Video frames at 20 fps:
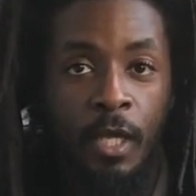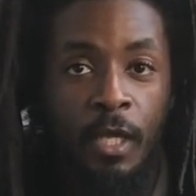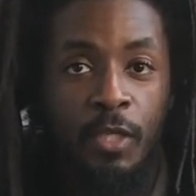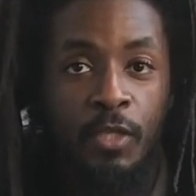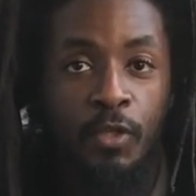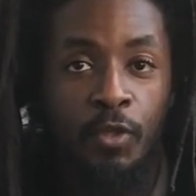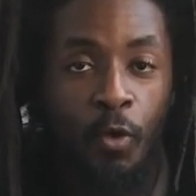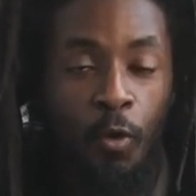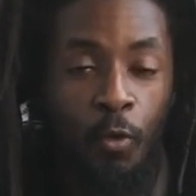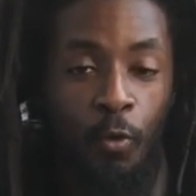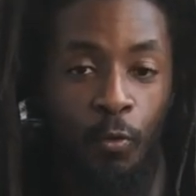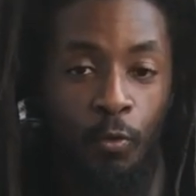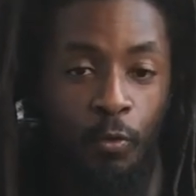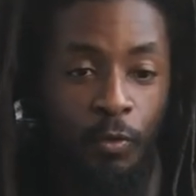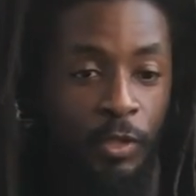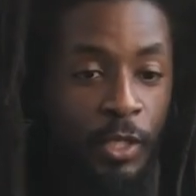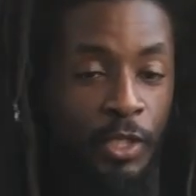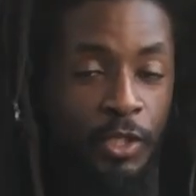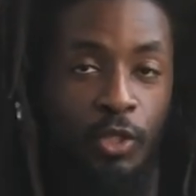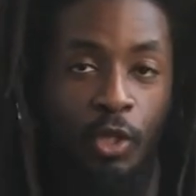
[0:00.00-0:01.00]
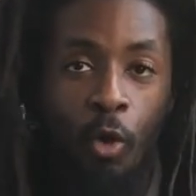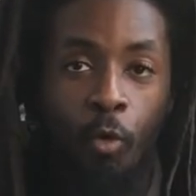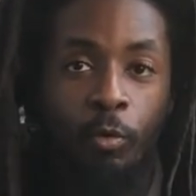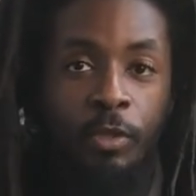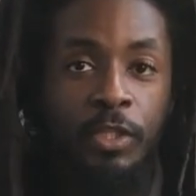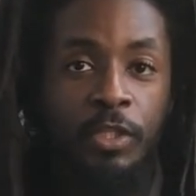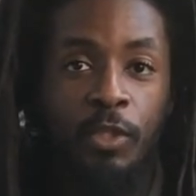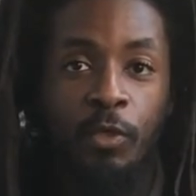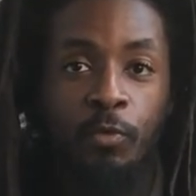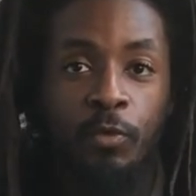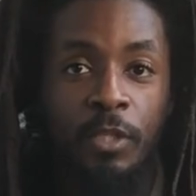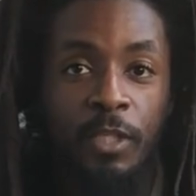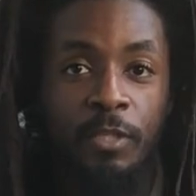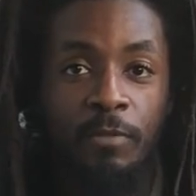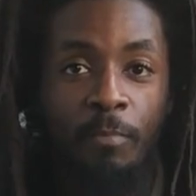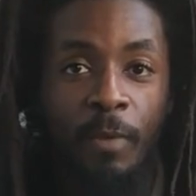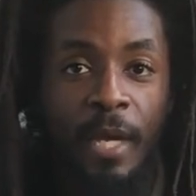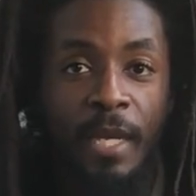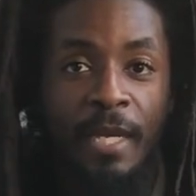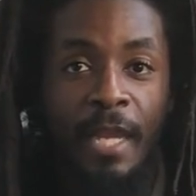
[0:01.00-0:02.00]
So there's no excuses,
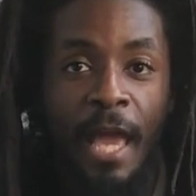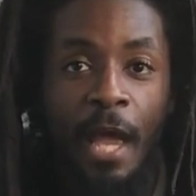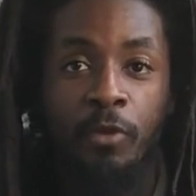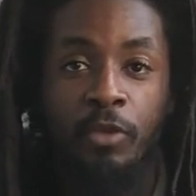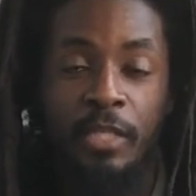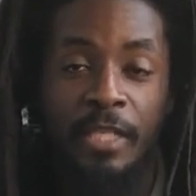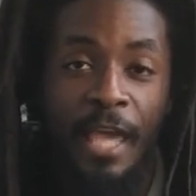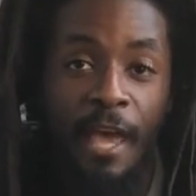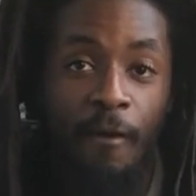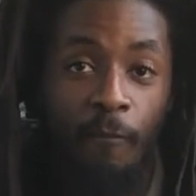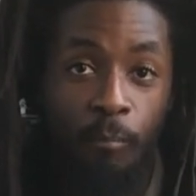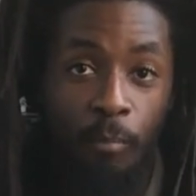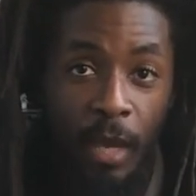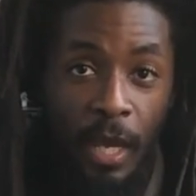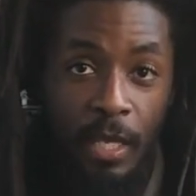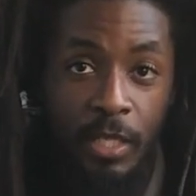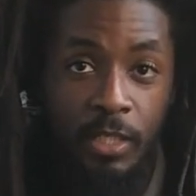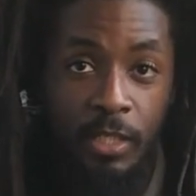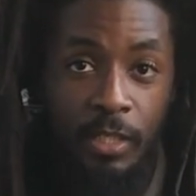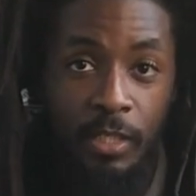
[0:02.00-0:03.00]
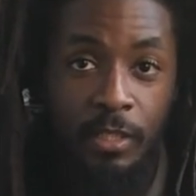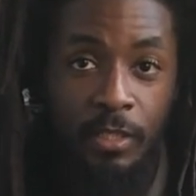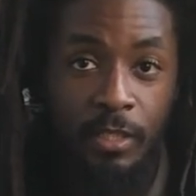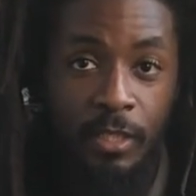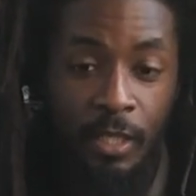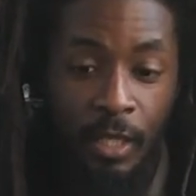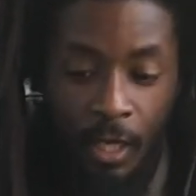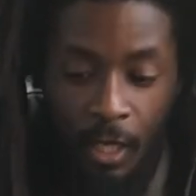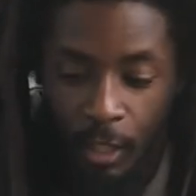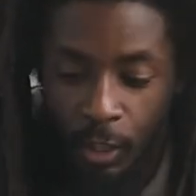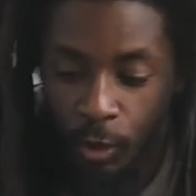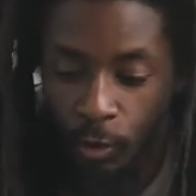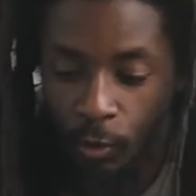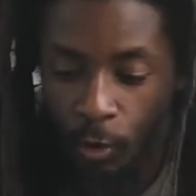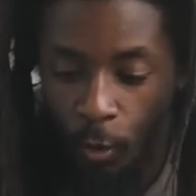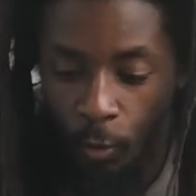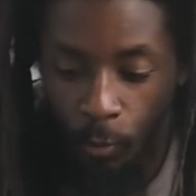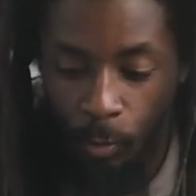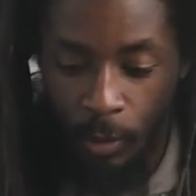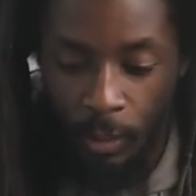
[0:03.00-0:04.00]
man. Now just have patience, you
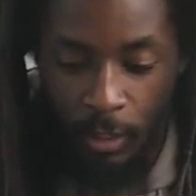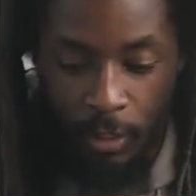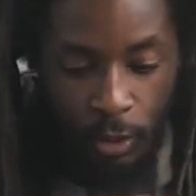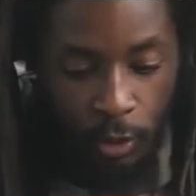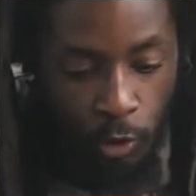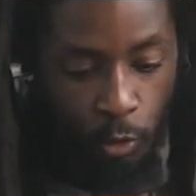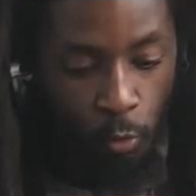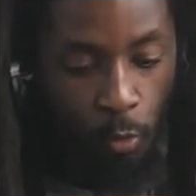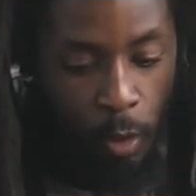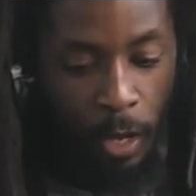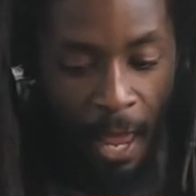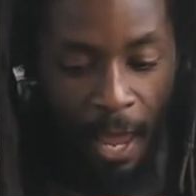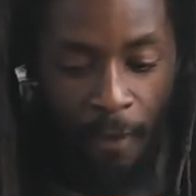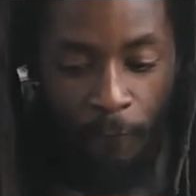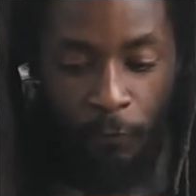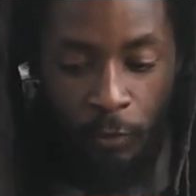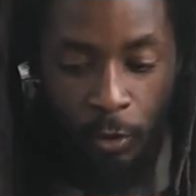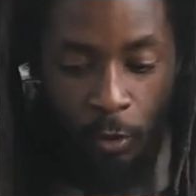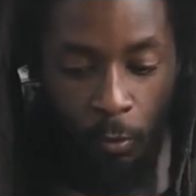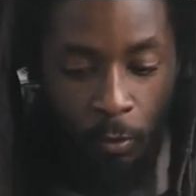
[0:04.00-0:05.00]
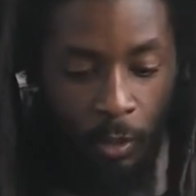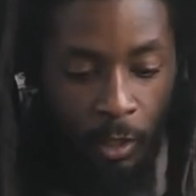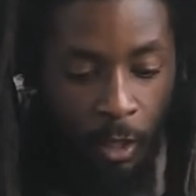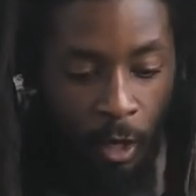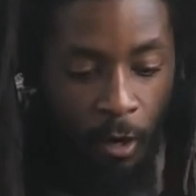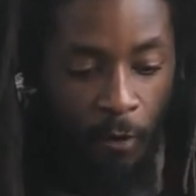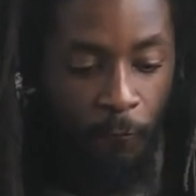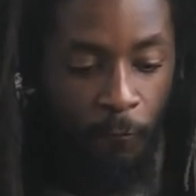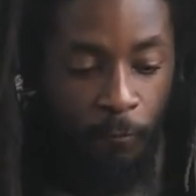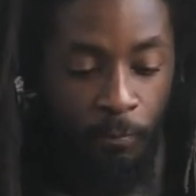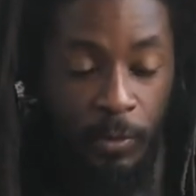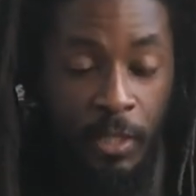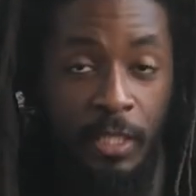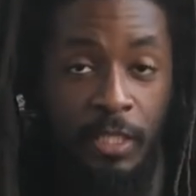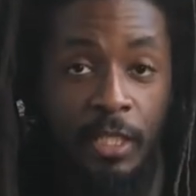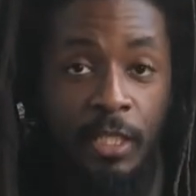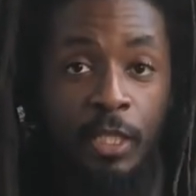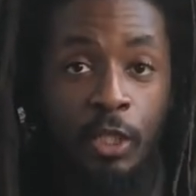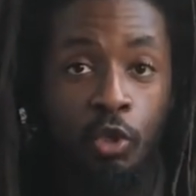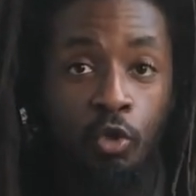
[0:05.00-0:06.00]
know, because new life is going to come from
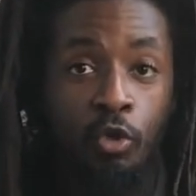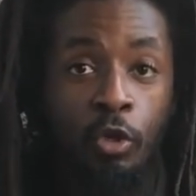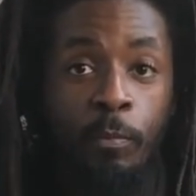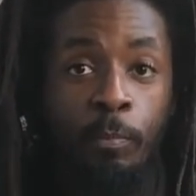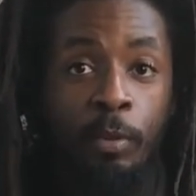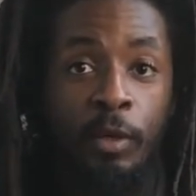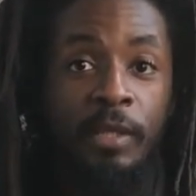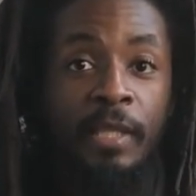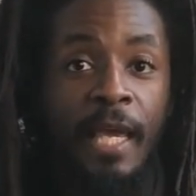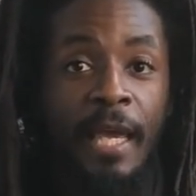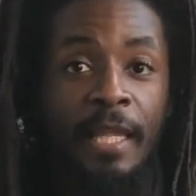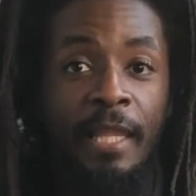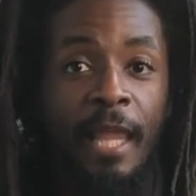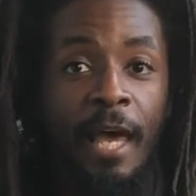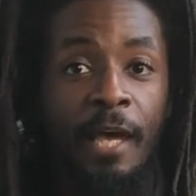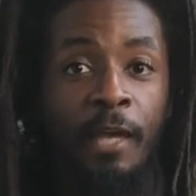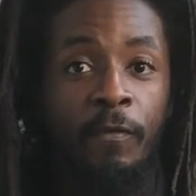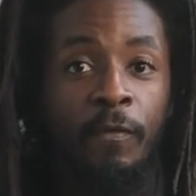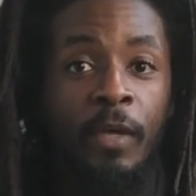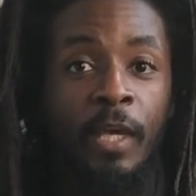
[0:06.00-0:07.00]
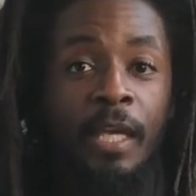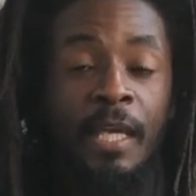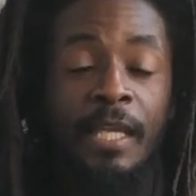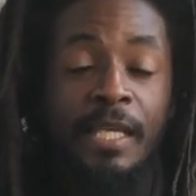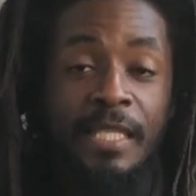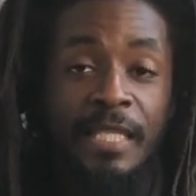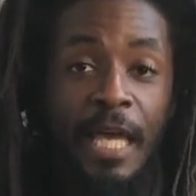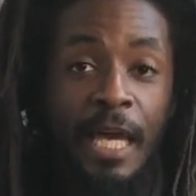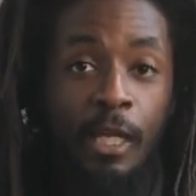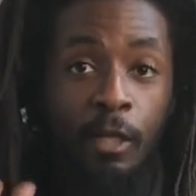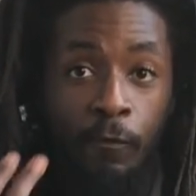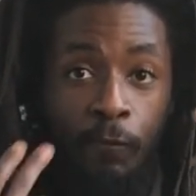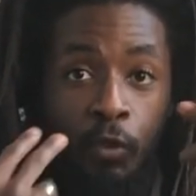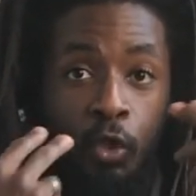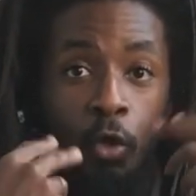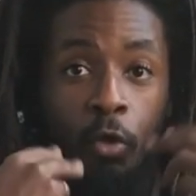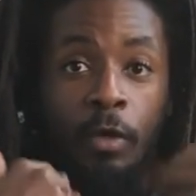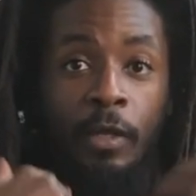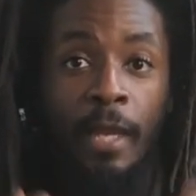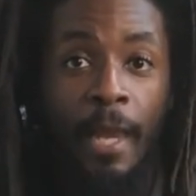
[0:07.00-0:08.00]
this, and then you can put that life inside of
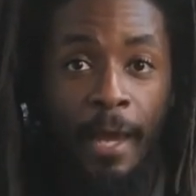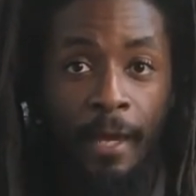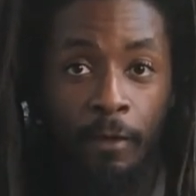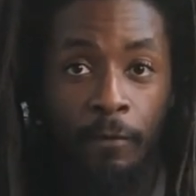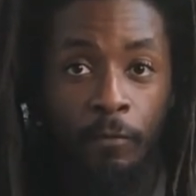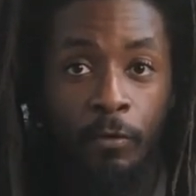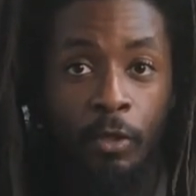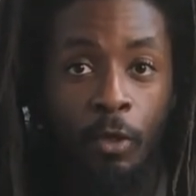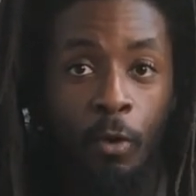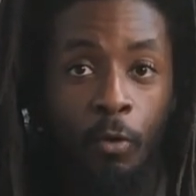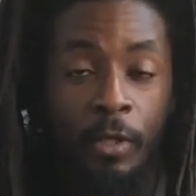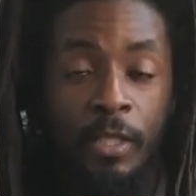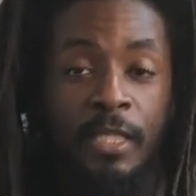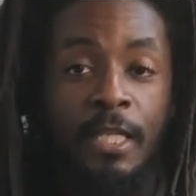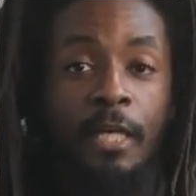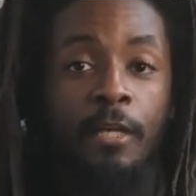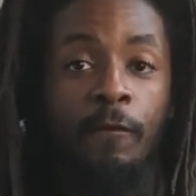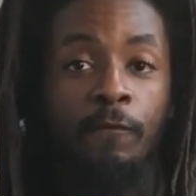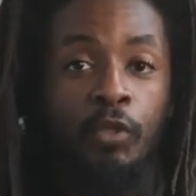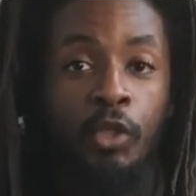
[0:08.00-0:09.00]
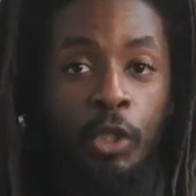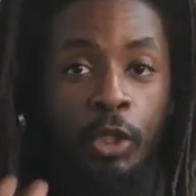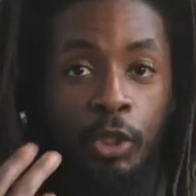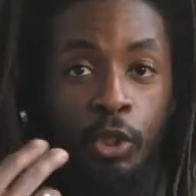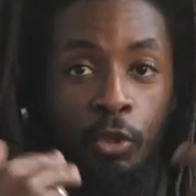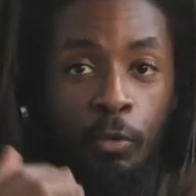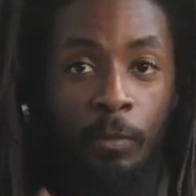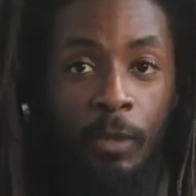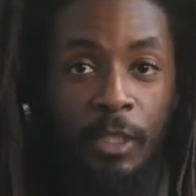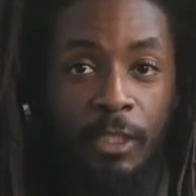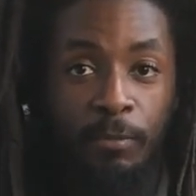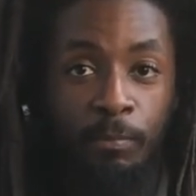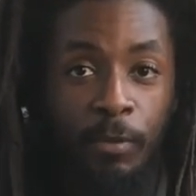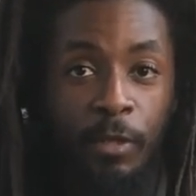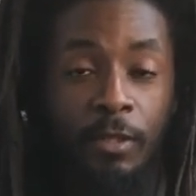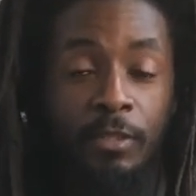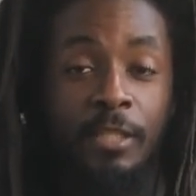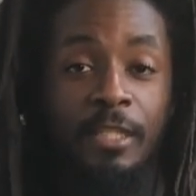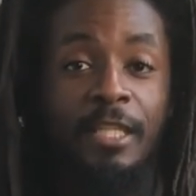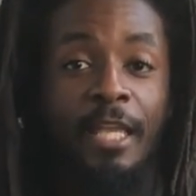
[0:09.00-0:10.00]
your life, you know, inside of your human
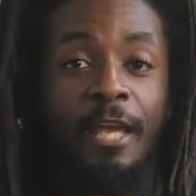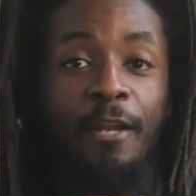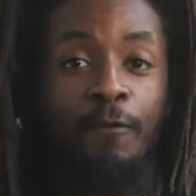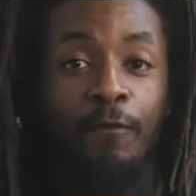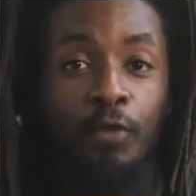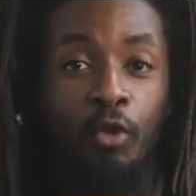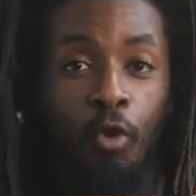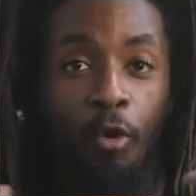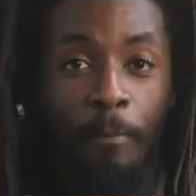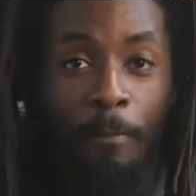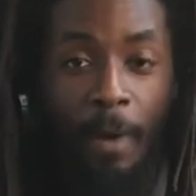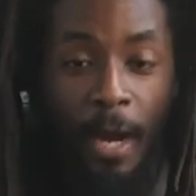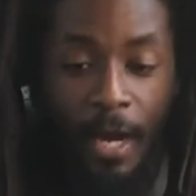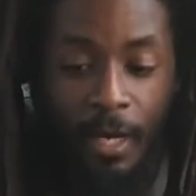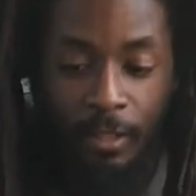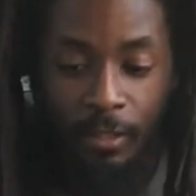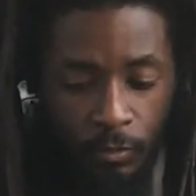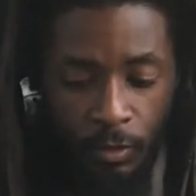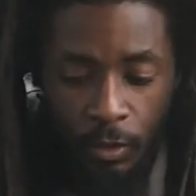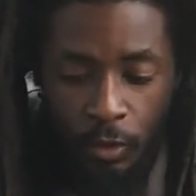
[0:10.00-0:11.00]
experience, inside of your body.